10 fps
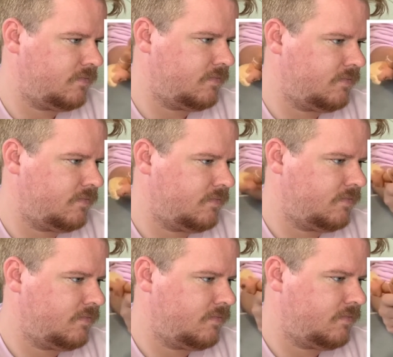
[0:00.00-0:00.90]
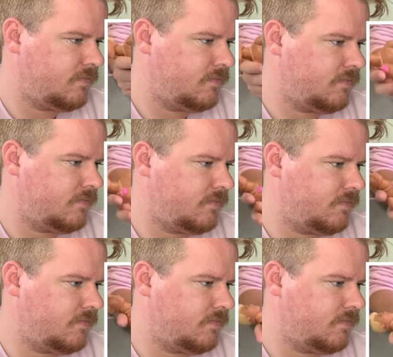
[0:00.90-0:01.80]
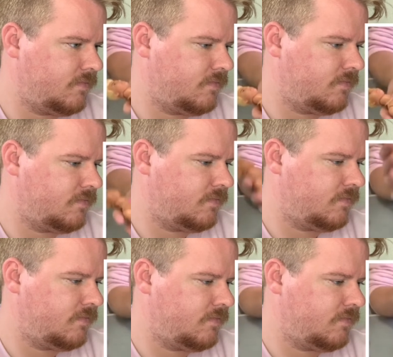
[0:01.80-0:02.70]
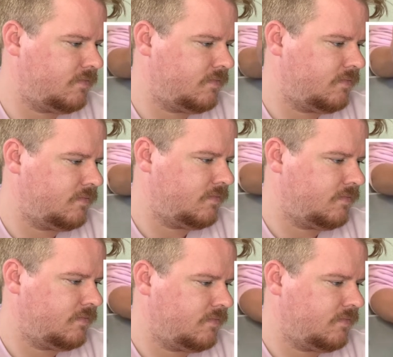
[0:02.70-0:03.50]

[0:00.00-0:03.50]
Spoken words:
Nothing is said.